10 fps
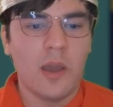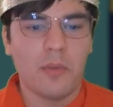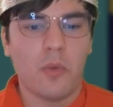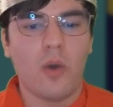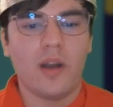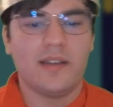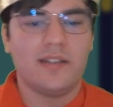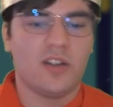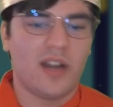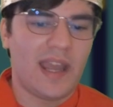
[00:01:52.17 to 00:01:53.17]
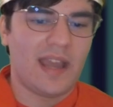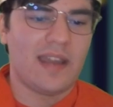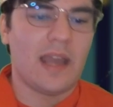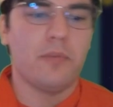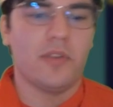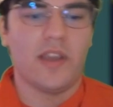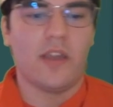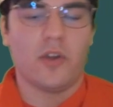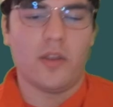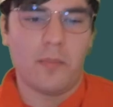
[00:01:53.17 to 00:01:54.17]
put 1 into your hand and put the
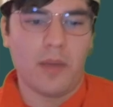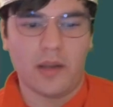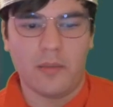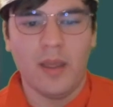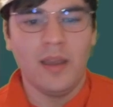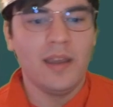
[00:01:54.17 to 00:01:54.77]
other on the bottom.